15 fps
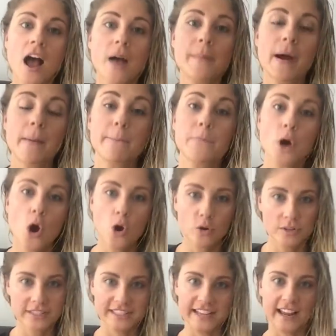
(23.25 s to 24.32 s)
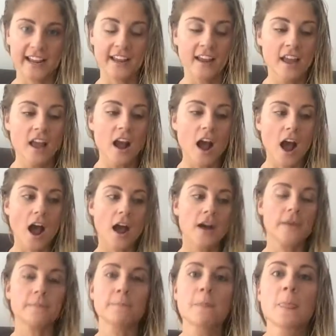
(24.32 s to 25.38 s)
about posting.
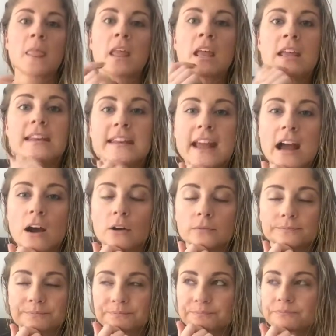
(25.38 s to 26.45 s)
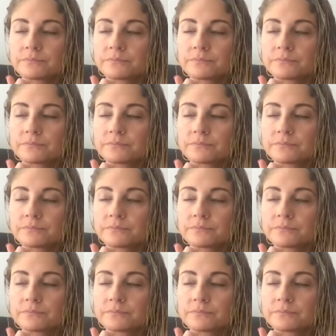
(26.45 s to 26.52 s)
Now,